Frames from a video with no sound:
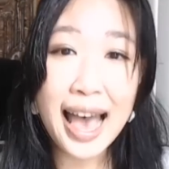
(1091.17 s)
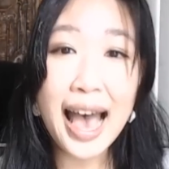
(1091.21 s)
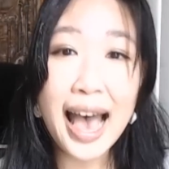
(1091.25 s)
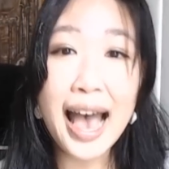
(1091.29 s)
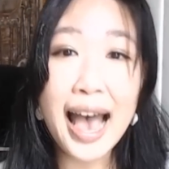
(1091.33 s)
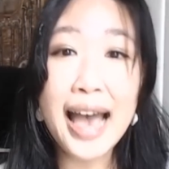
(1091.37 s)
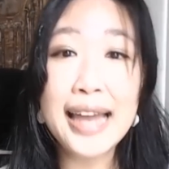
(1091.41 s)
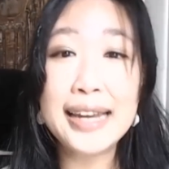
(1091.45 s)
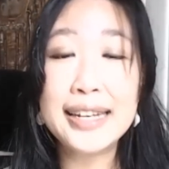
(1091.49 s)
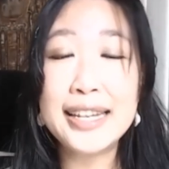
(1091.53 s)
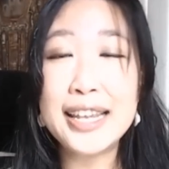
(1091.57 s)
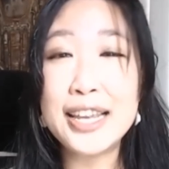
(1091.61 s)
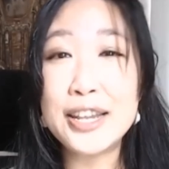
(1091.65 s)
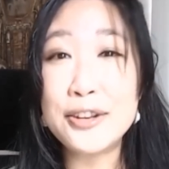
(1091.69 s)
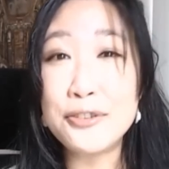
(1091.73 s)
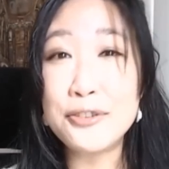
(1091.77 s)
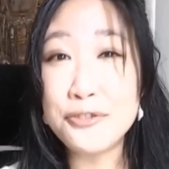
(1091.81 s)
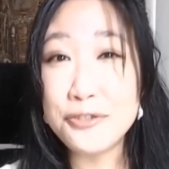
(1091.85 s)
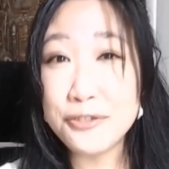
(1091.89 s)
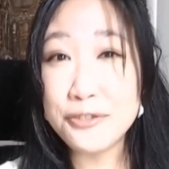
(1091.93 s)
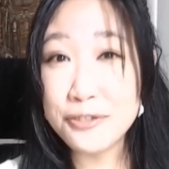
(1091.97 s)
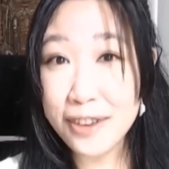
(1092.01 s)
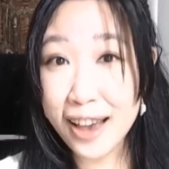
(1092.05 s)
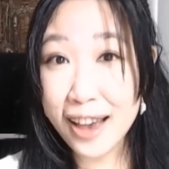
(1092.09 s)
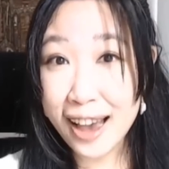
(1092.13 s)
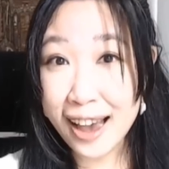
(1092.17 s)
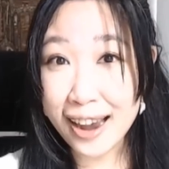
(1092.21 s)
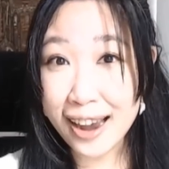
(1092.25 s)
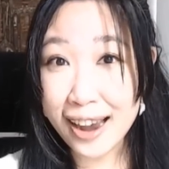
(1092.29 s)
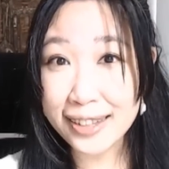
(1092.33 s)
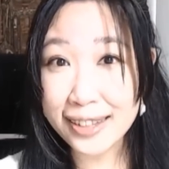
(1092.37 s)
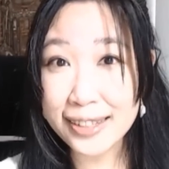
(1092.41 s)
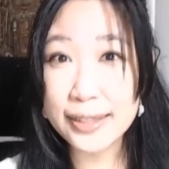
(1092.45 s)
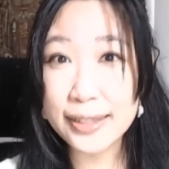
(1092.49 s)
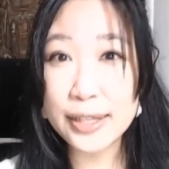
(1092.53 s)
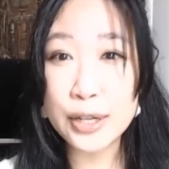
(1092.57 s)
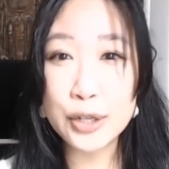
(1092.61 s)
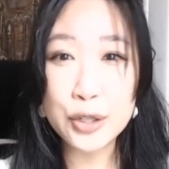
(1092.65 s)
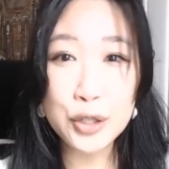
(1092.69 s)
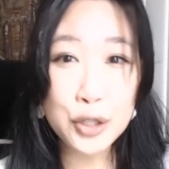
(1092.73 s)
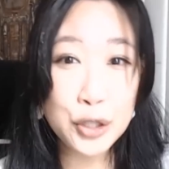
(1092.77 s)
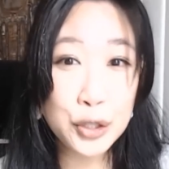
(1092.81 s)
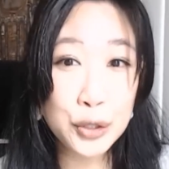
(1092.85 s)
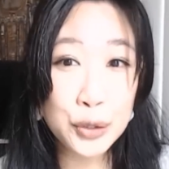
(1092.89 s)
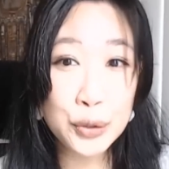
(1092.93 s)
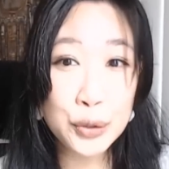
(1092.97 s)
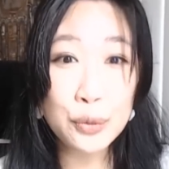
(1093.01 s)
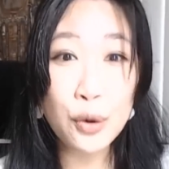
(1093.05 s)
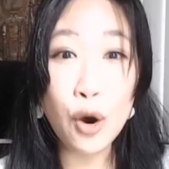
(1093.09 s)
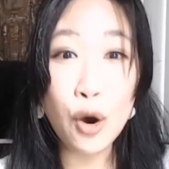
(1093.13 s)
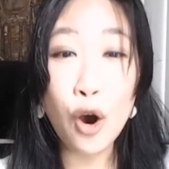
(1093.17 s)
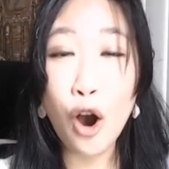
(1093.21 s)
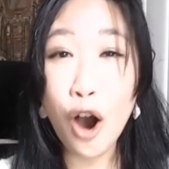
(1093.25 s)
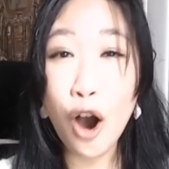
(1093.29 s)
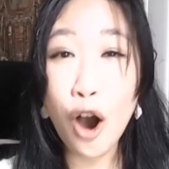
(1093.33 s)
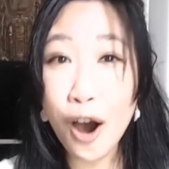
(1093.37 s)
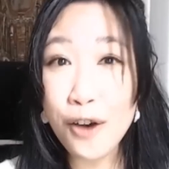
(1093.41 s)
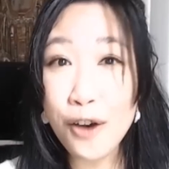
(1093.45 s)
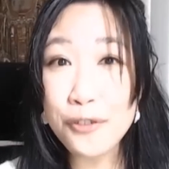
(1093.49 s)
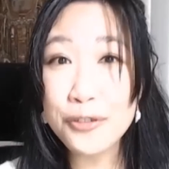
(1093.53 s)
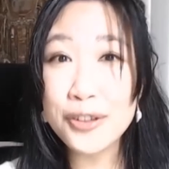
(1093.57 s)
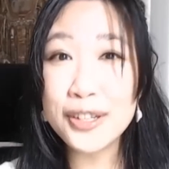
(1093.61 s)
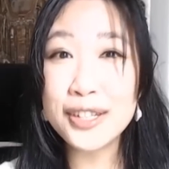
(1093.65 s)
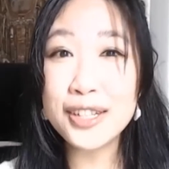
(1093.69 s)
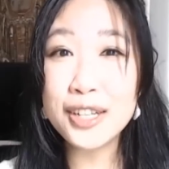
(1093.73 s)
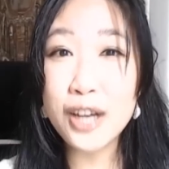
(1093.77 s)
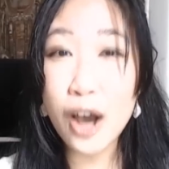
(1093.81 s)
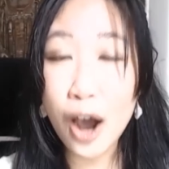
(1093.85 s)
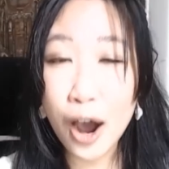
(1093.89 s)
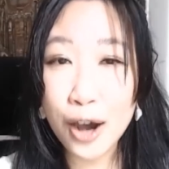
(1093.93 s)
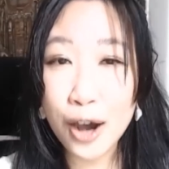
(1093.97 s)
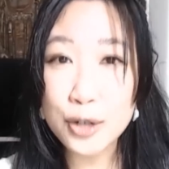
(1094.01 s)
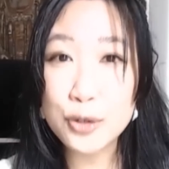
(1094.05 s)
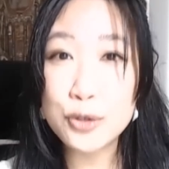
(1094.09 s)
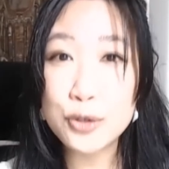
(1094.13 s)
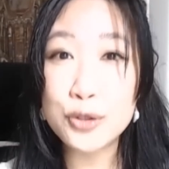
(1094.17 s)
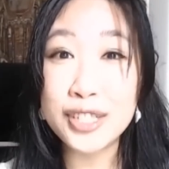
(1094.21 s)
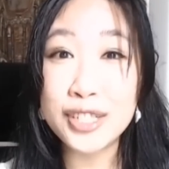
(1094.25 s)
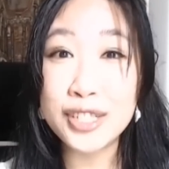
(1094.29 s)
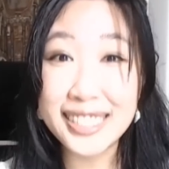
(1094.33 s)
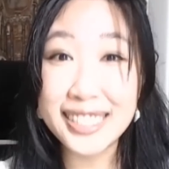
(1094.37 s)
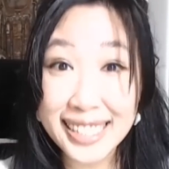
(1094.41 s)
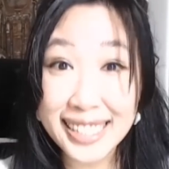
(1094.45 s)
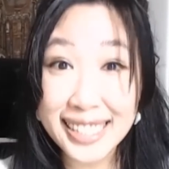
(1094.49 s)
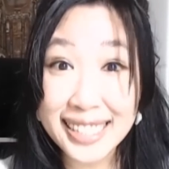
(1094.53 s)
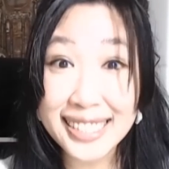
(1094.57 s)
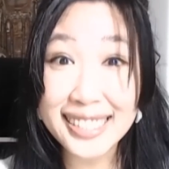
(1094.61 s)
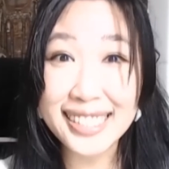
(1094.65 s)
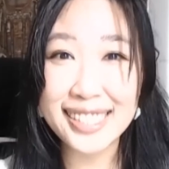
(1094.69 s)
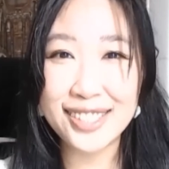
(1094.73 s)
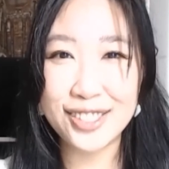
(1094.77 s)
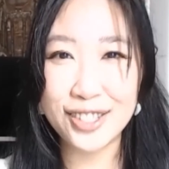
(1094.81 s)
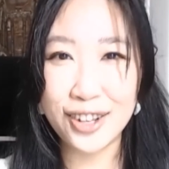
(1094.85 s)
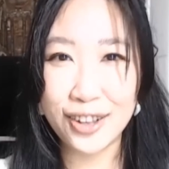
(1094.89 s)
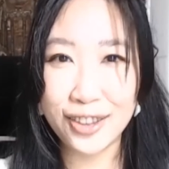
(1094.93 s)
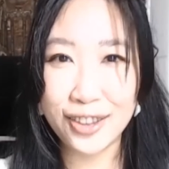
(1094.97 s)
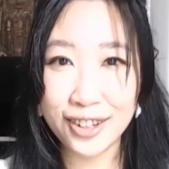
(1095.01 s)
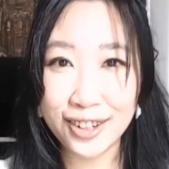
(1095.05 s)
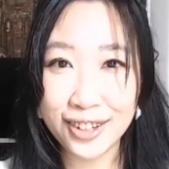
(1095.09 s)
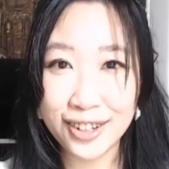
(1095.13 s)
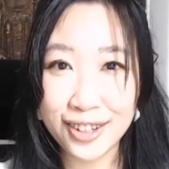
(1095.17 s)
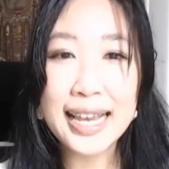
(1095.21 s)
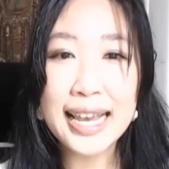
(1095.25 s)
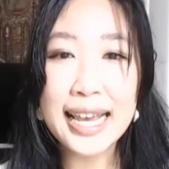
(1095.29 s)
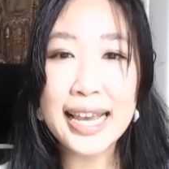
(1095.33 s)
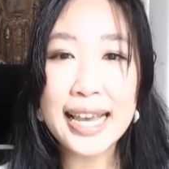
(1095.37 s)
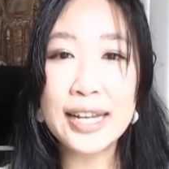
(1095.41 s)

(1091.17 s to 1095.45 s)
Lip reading: And in fact, the two often contradict each other.